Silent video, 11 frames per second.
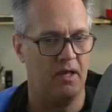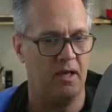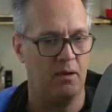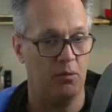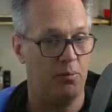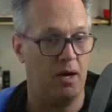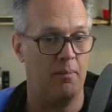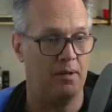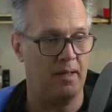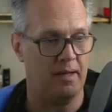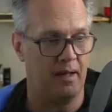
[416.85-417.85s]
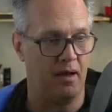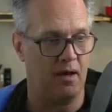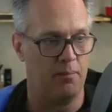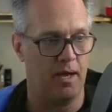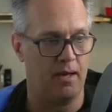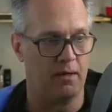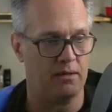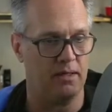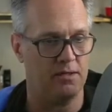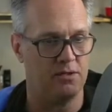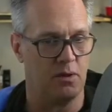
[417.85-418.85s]
and it would populate
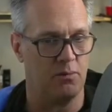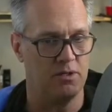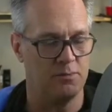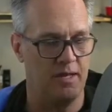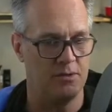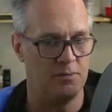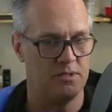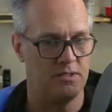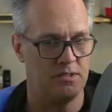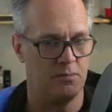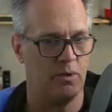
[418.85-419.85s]
automatically into our risk management system.